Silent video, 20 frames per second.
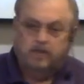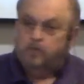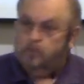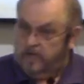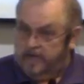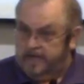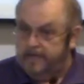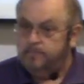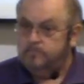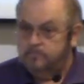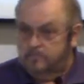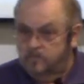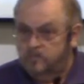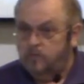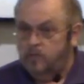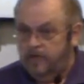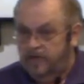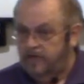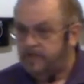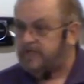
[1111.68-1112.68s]

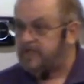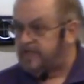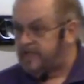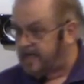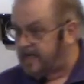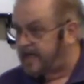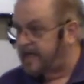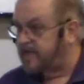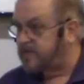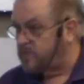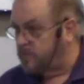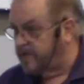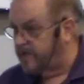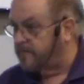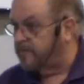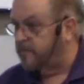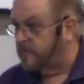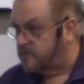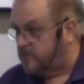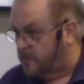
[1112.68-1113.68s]
Right? We looked at that last
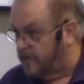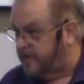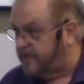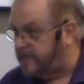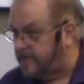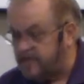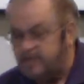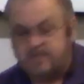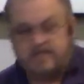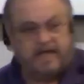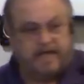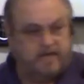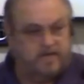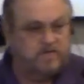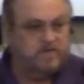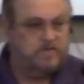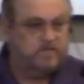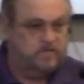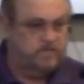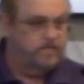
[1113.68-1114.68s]
week. 1 Corinthians
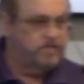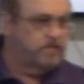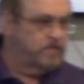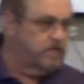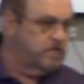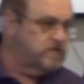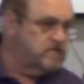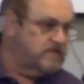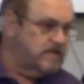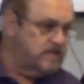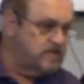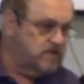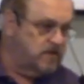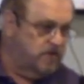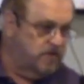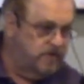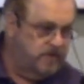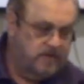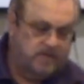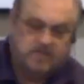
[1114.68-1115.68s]
and 1
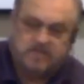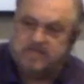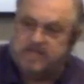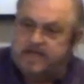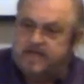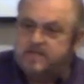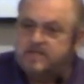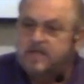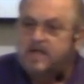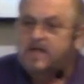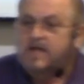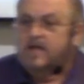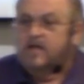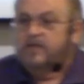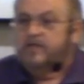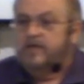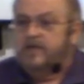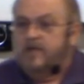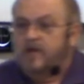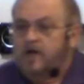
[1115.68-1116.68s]
Thessalonians says
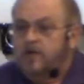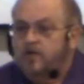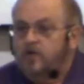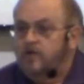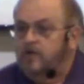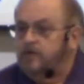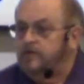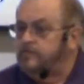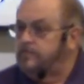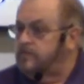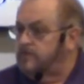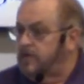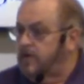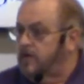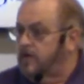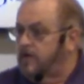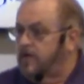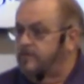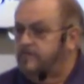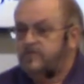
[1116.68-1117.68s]
that not all
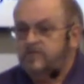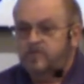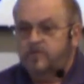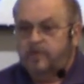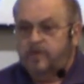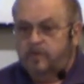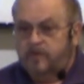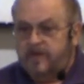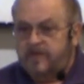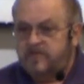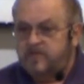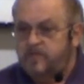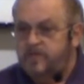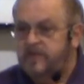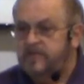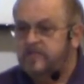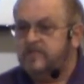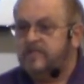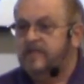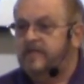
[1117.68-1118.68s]
of us are going to be raised to
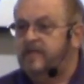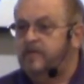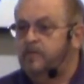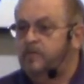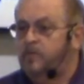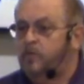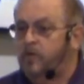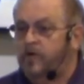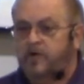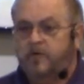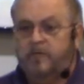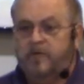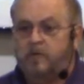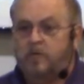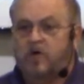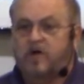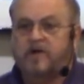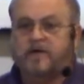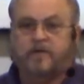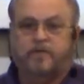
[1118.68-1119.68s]
bed asleep. We're going to be
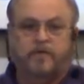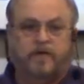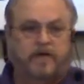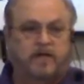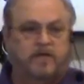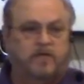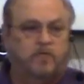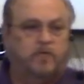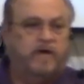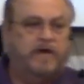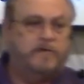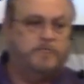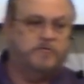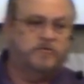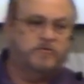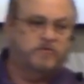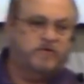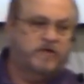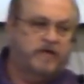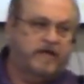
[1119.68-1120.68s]
walking around and the
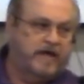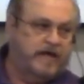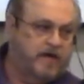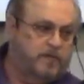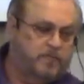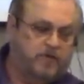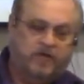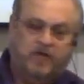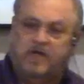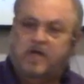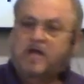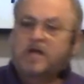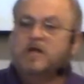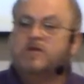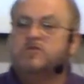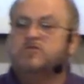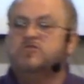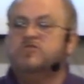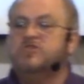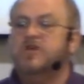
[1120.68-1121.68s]
rapture is going to happen.
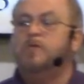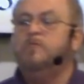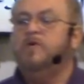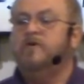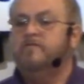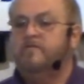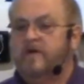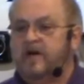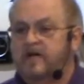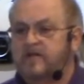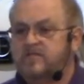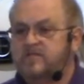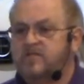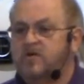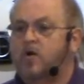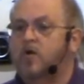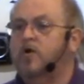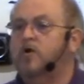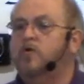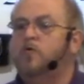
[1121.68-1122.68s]
Some of
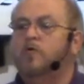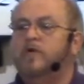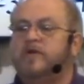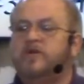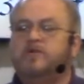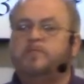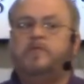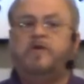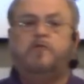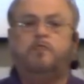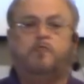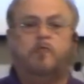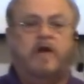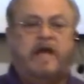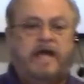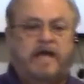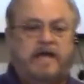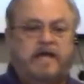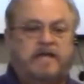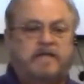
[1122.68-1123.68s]
us are going to be
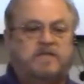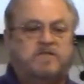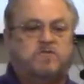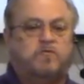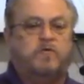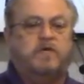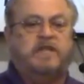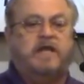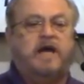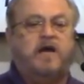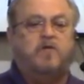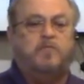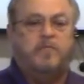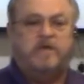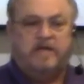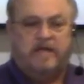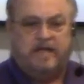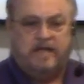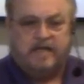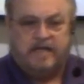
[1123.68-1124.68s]
raised without
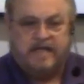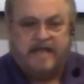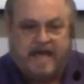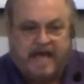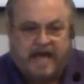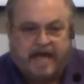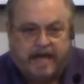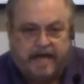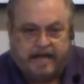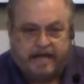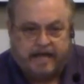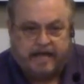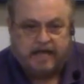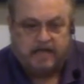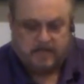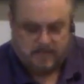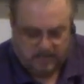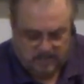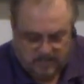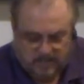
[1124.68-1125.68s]
being dead.